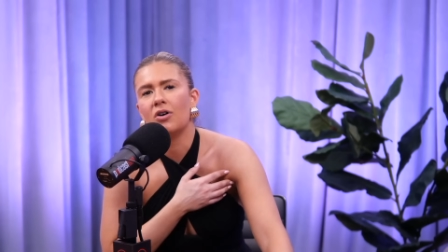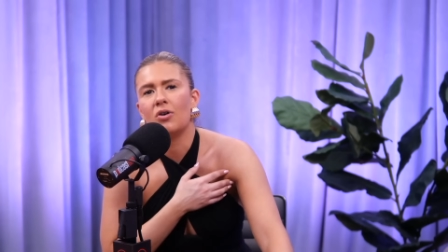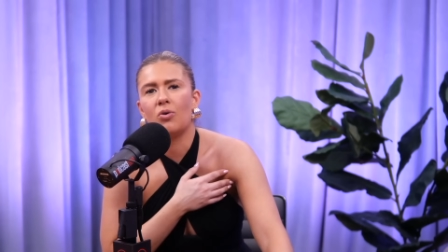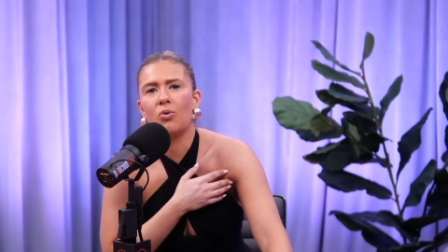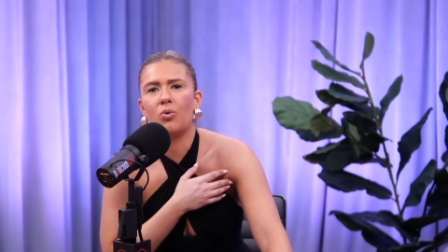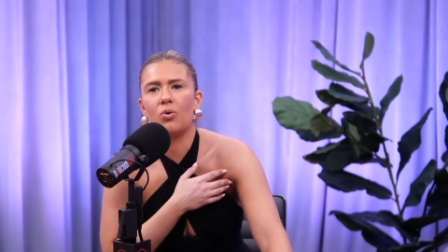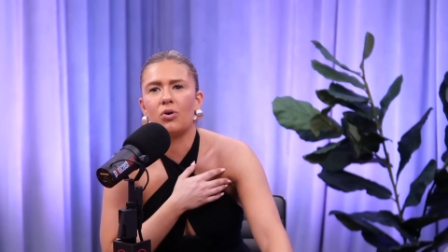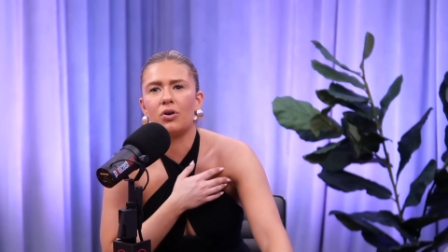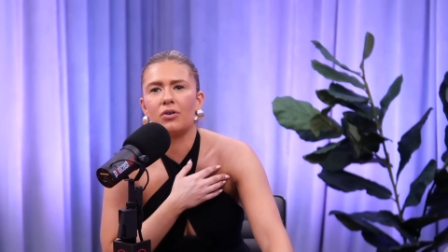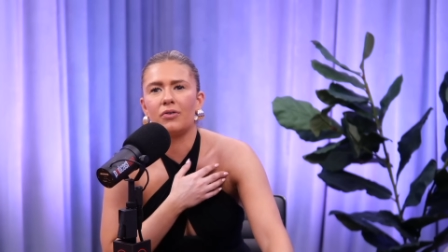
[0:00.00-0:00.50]

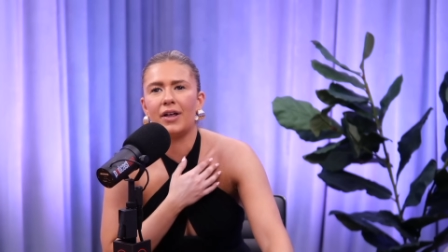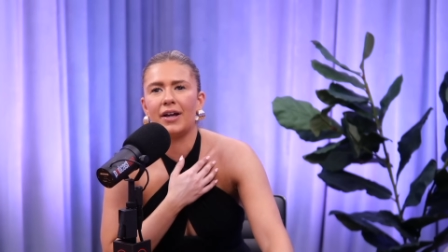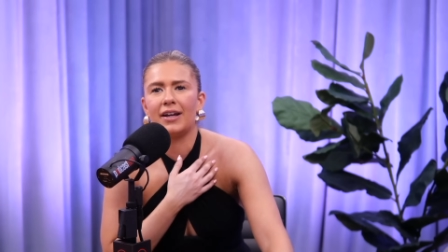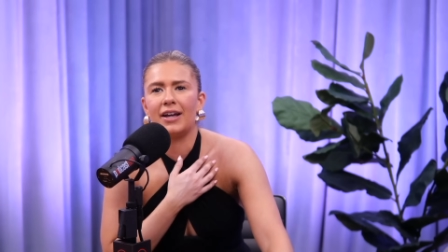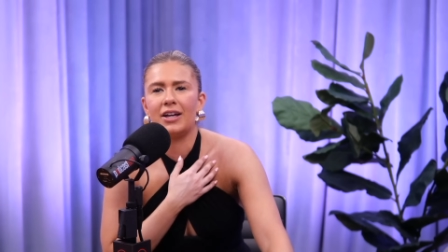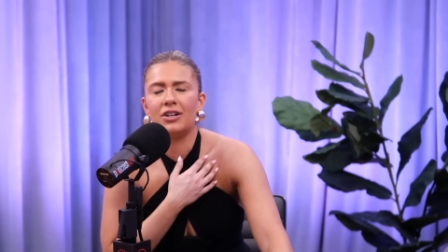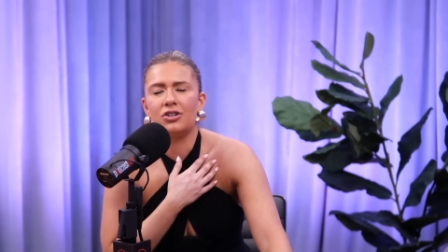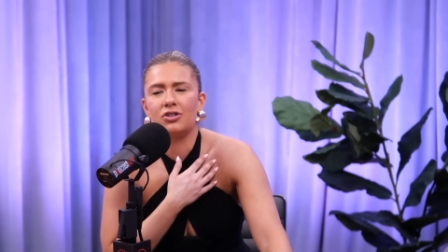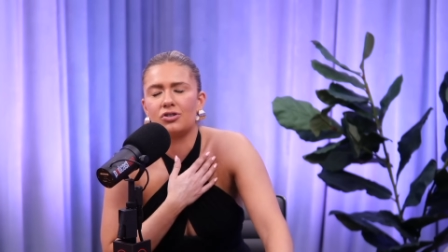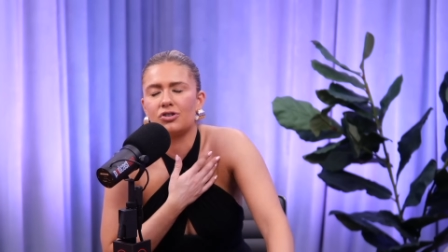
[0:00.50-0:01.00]
or like
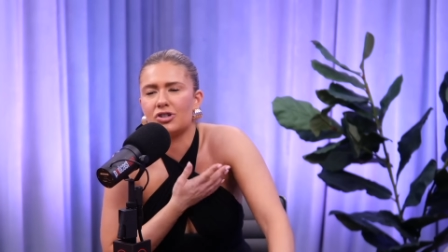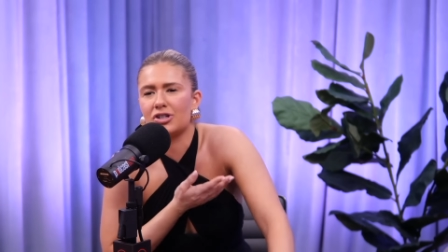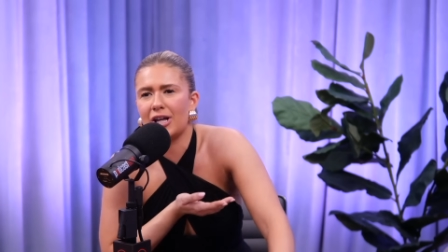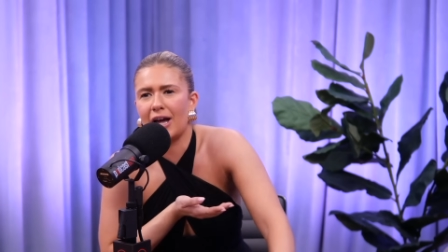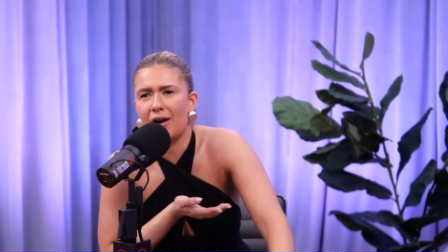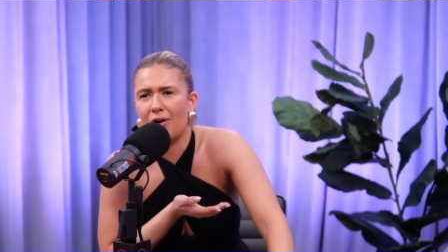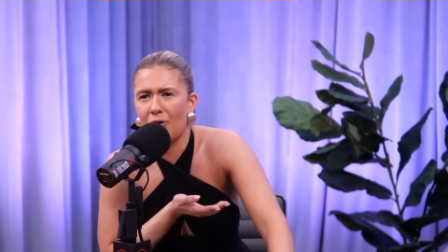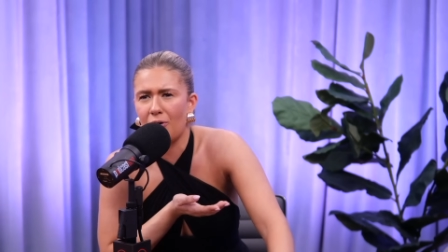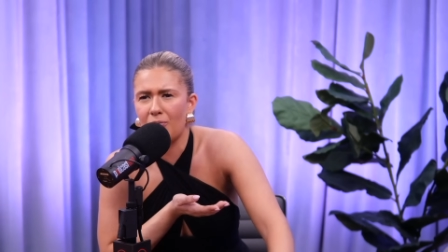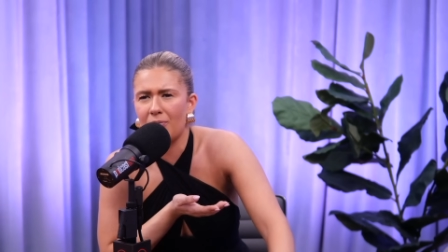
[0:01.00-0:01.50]
and you're just
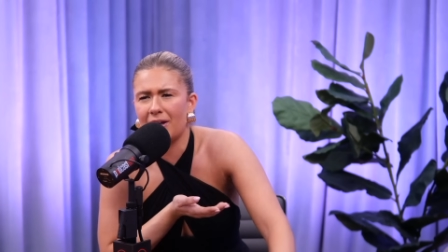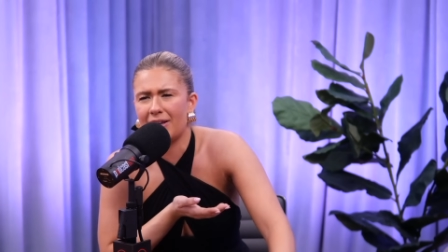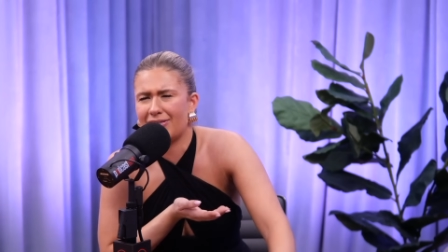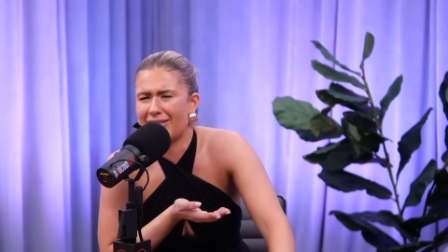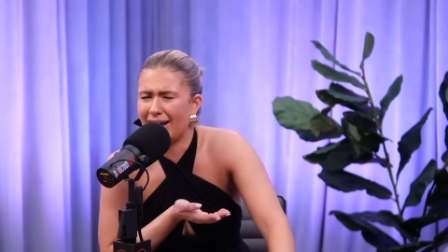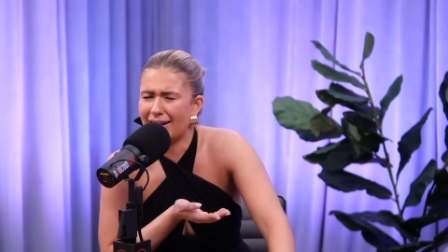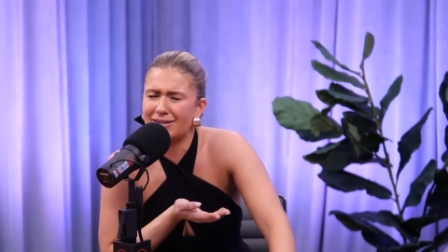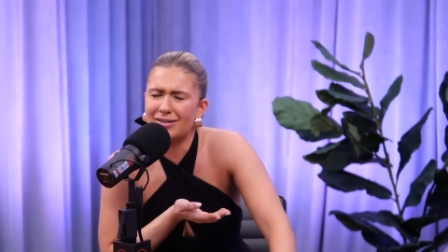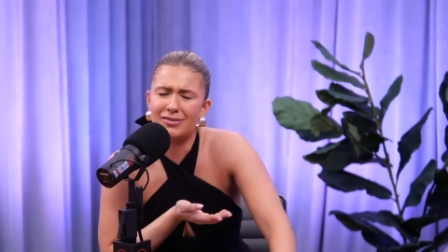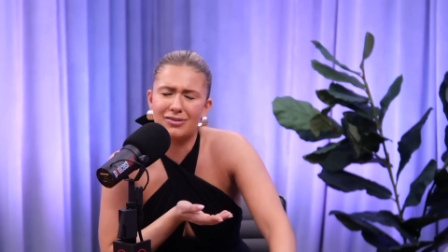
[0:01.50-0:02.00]
at home, like
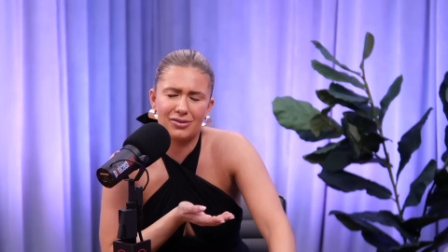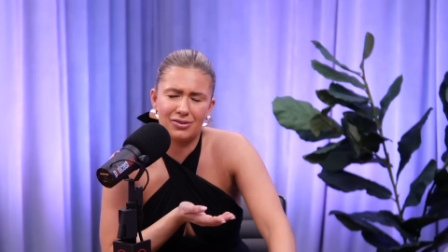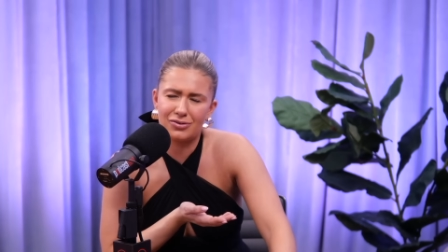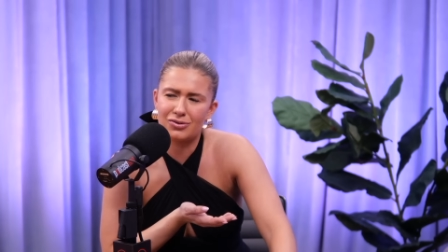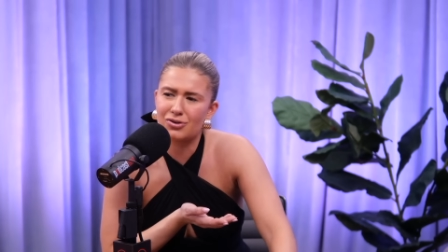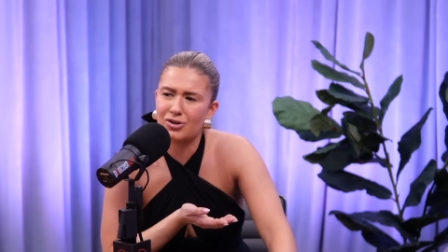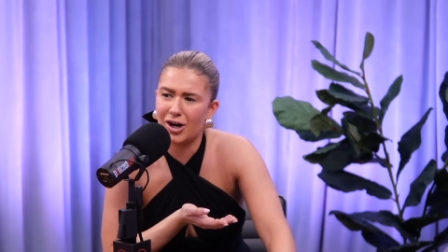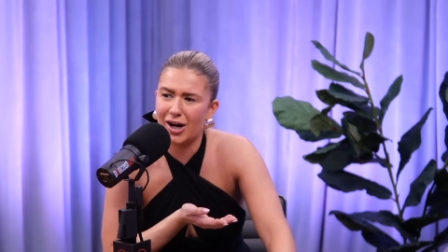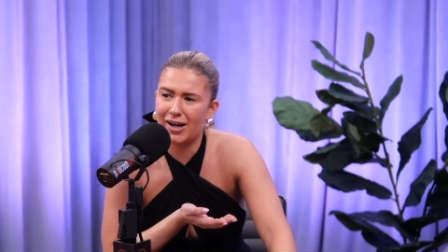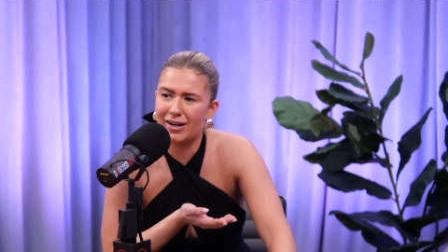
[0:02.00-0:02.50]
that's a little
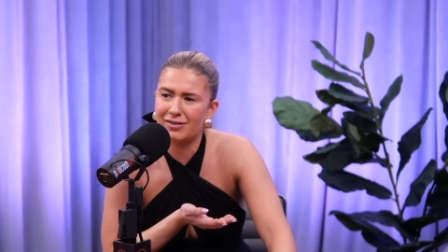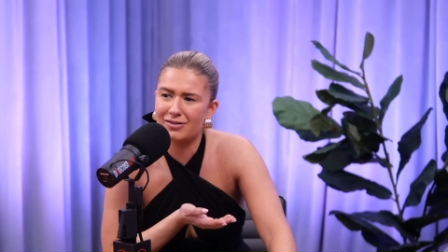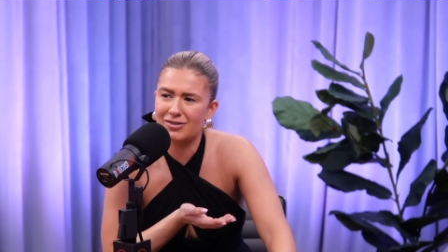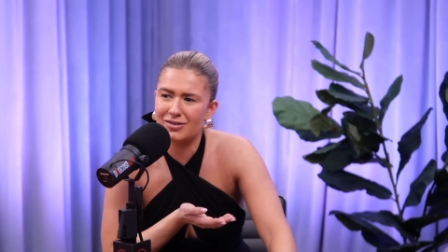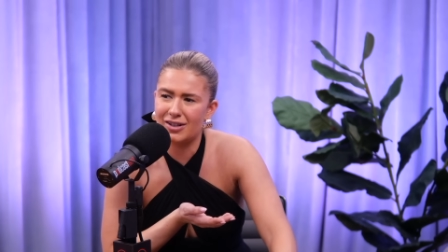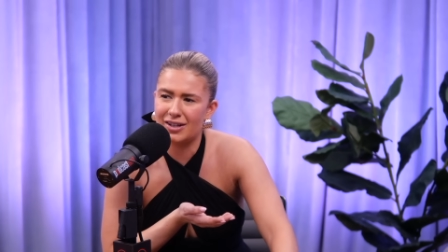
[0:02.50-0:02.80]
strange.